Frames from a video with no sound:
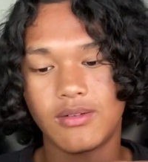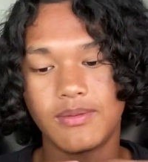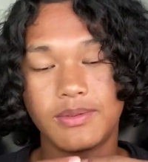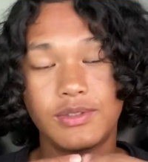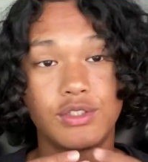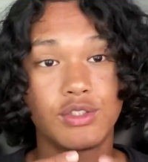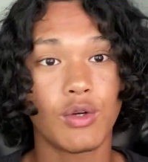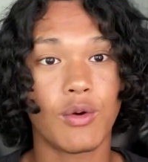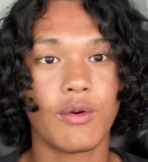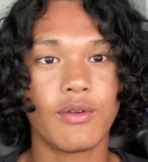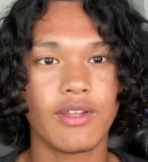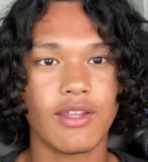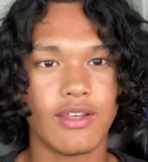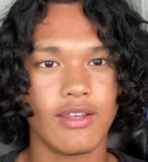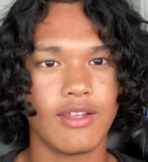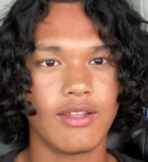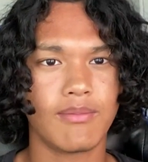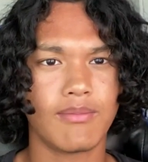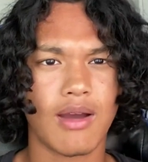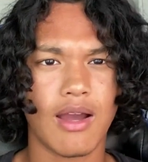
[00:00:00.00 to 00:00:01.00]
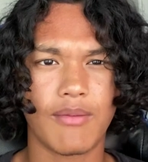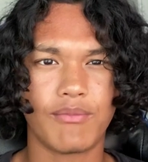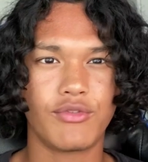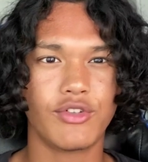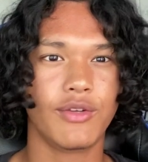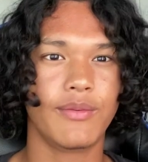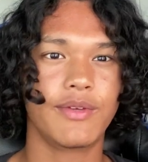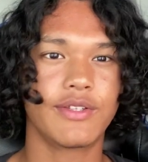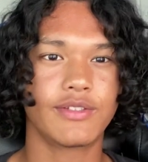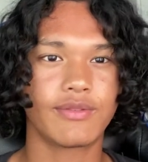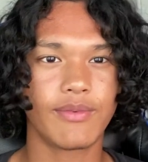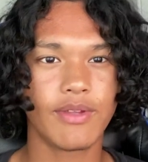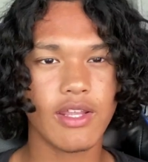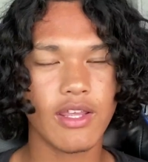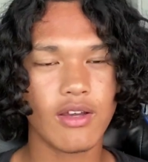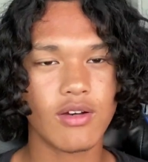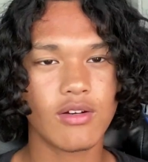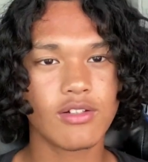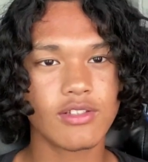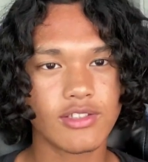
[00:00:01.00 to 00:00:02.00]
shown in my previous
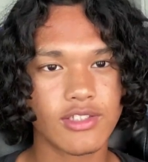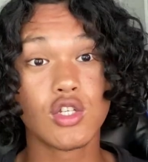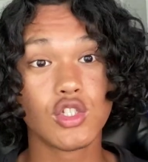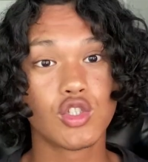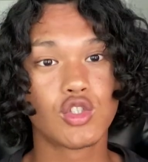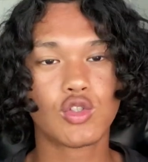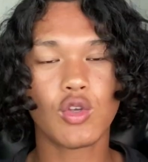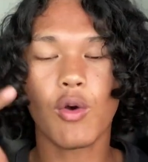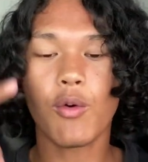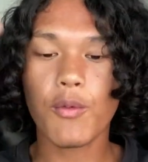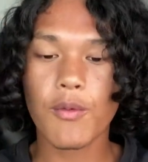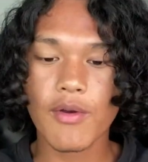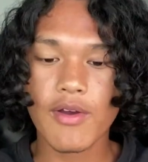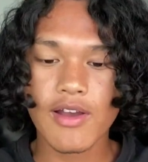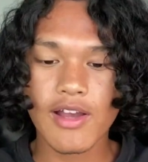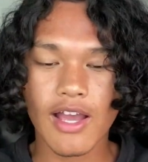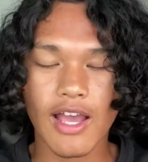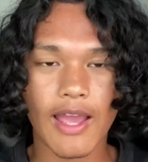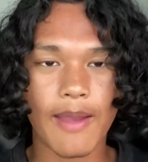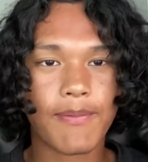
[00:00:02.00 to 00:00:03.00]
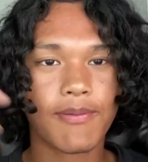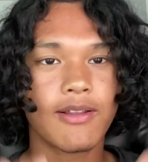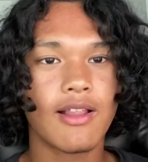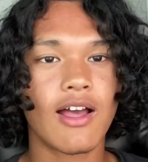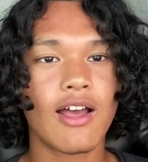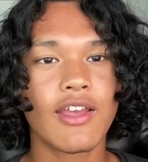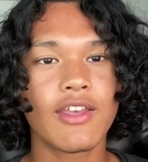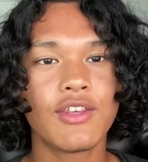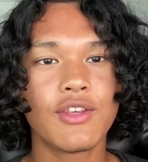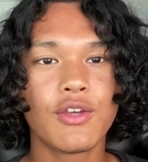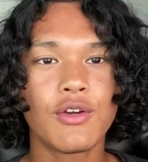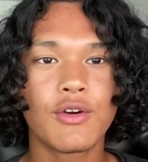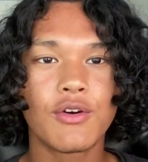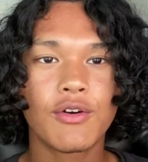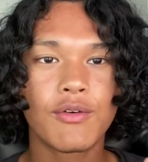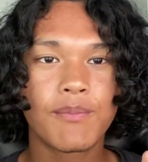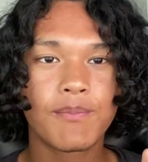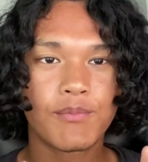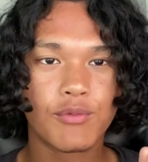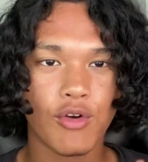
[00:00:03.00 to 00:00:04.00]
videos. So, applying
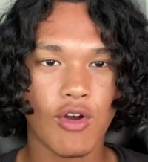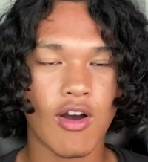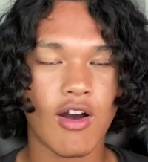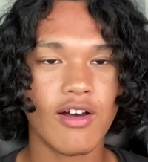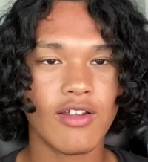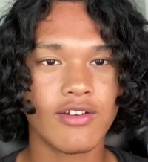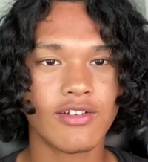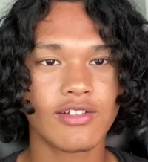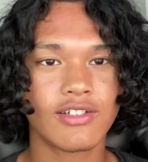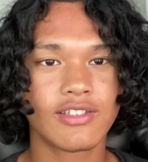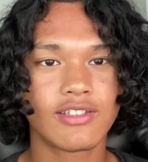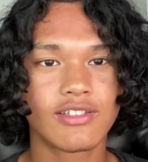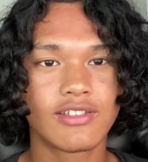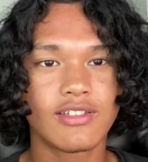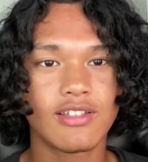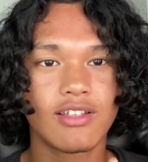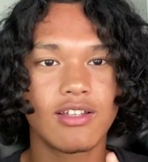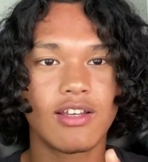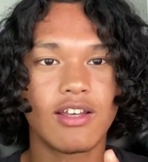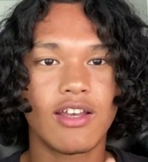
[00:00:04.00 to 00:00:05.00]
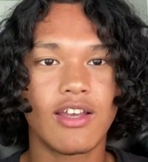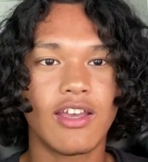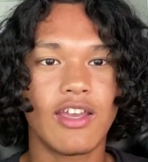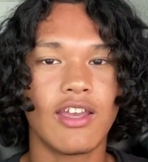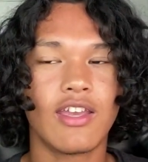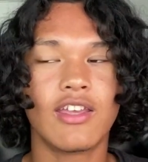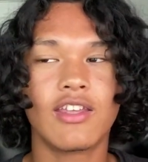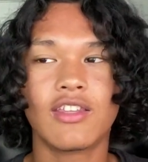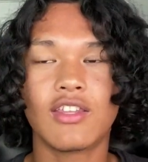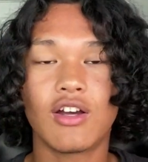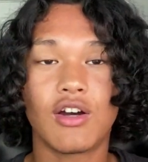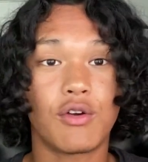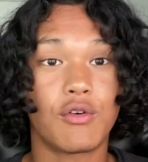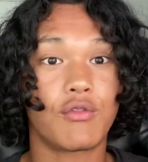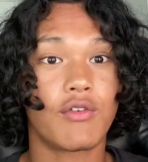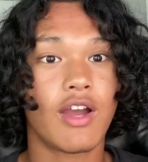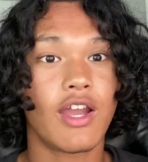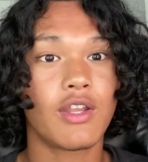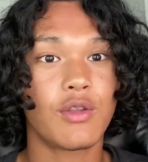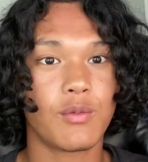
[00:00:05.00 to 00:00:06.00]
your products in a
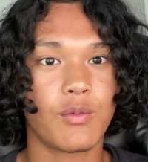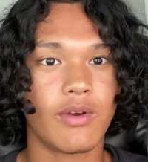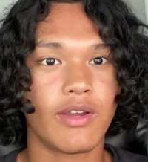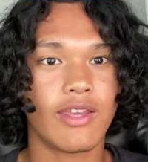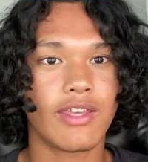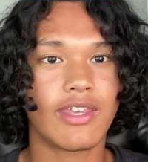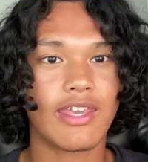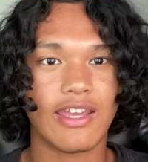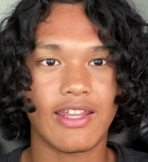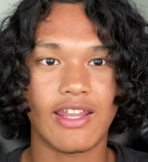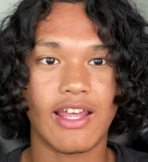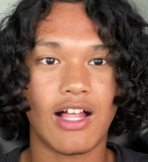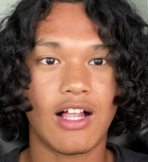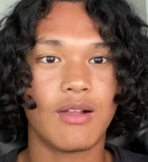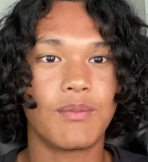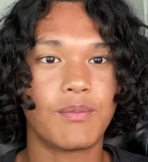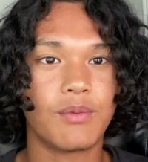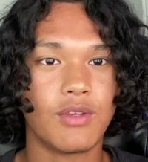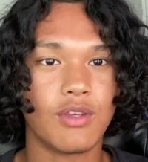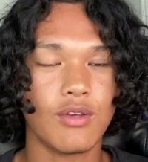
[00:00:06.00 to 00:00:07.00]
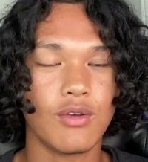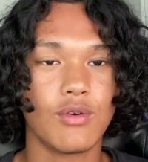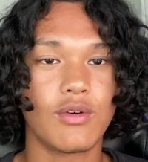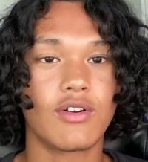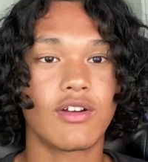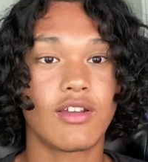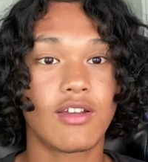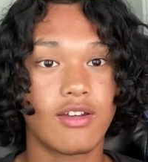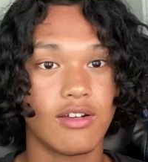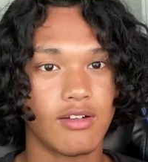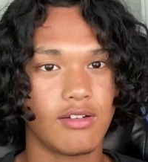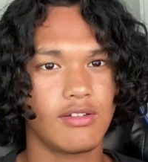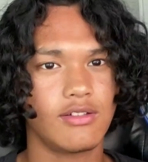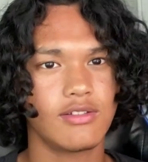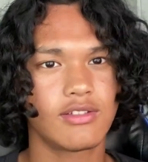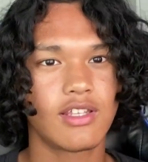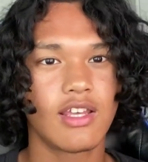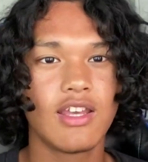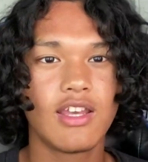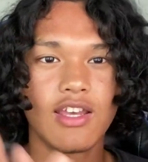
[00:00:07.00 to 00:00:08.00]
right way can help your
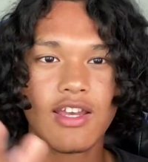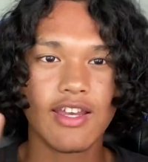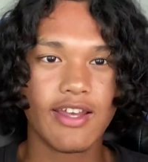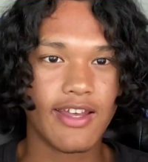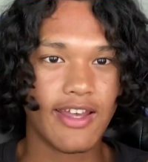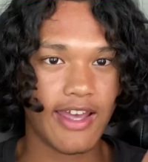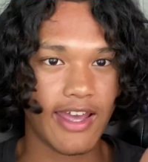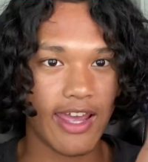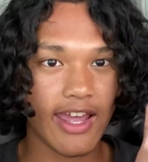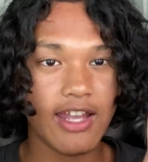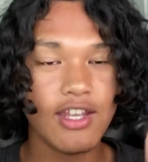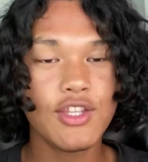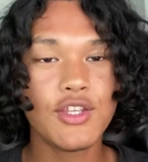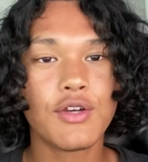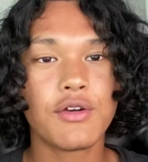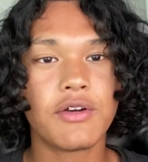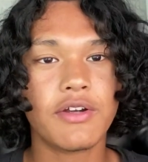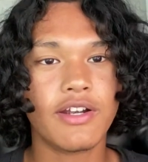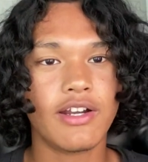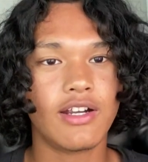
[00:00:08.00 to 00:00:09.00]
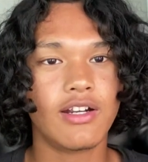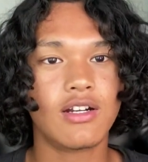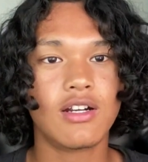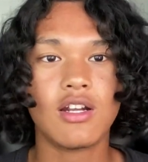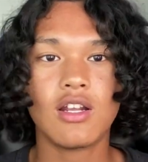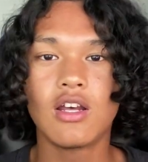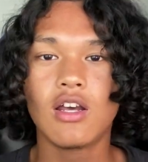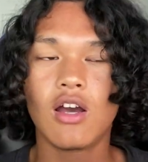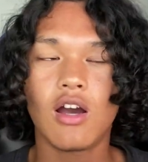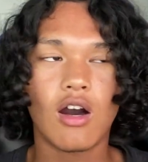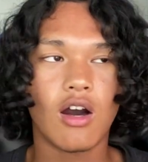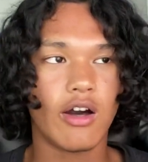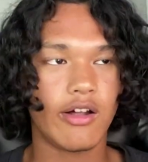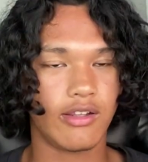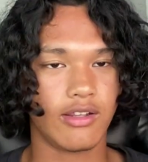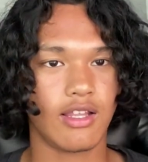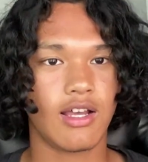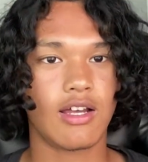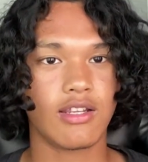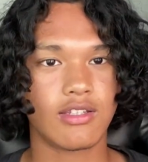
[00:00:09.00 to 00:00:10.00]
curls and your hair a
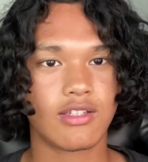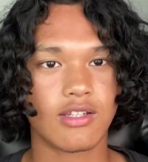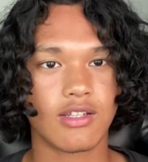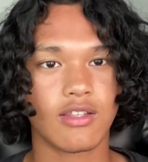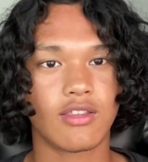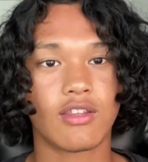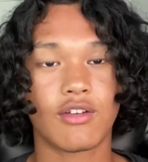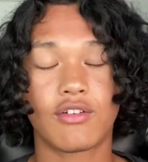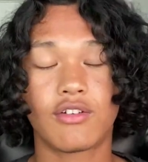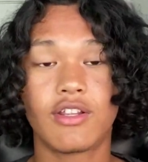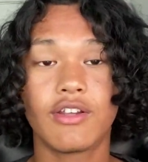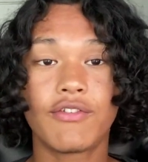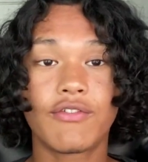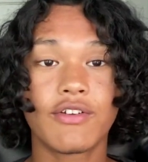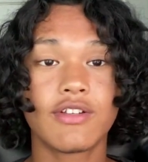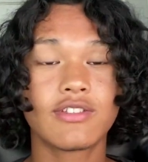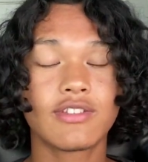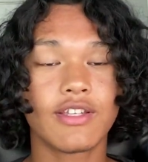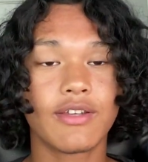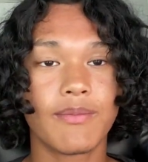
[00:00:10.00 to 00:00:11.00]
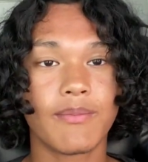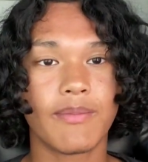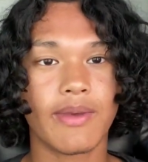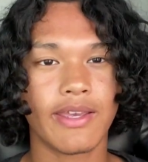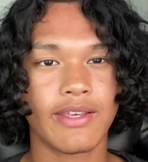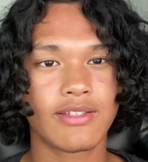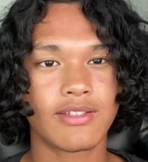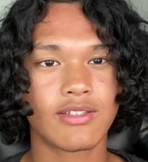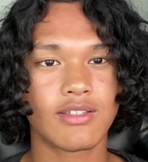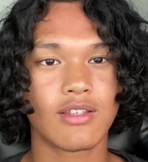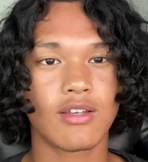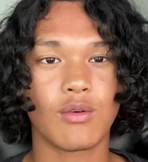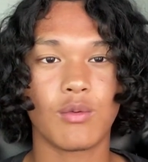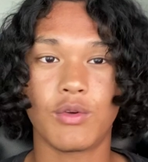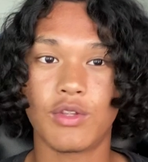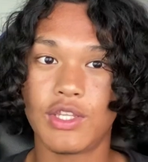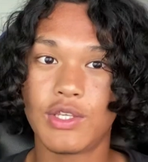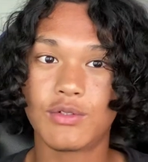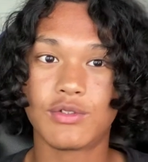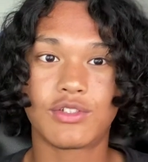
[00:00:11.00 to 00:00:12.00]
lot. The difference it makes
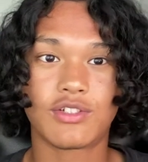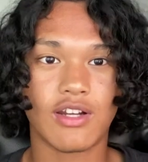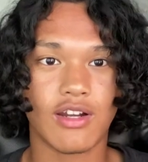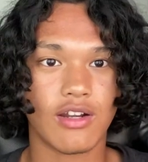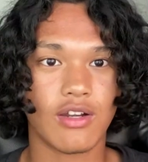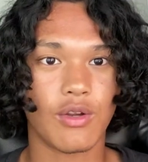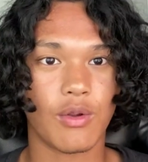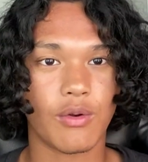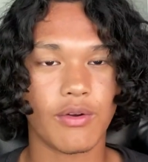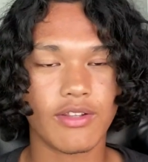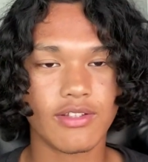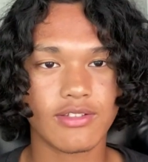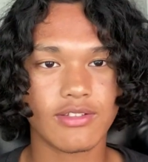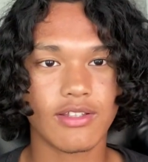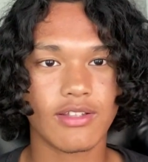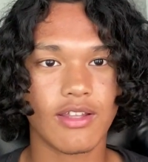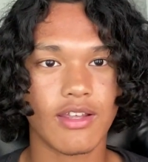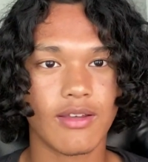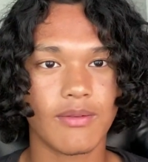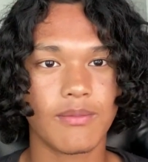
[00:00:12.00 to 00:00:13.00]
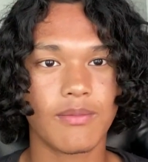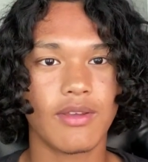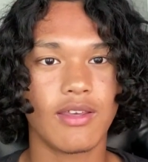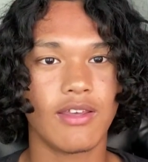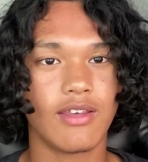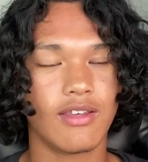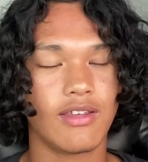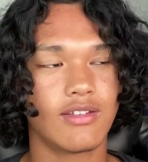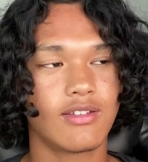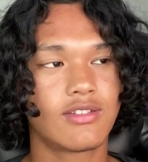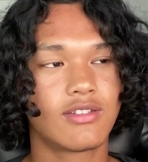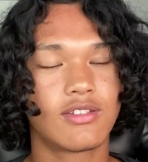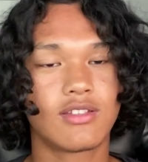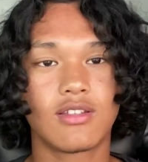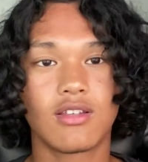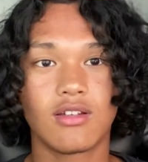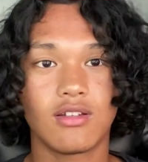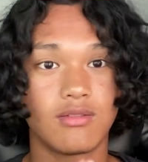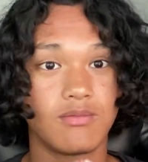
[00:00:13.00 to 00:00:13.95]
when you start noticing them is